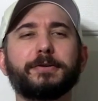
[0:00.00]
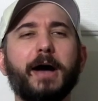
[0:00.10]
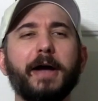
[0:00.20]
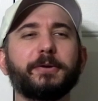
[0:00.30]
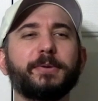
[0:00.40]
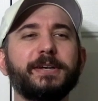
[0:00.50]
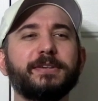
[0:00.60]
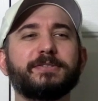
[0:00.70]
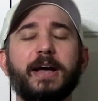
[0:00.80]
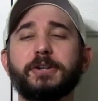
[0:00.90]
diarrhea
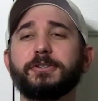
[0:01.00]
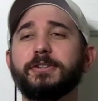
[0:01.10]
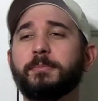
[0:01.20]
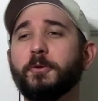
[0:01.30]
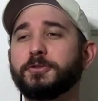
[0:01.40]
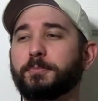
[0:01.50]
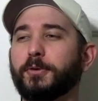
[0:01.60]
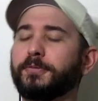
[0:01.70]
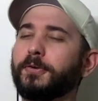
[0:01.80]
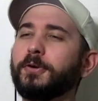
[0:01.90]
is actually the most
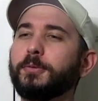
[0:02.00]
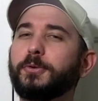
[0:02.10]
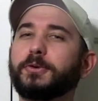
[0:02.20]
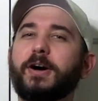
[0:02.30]
preferable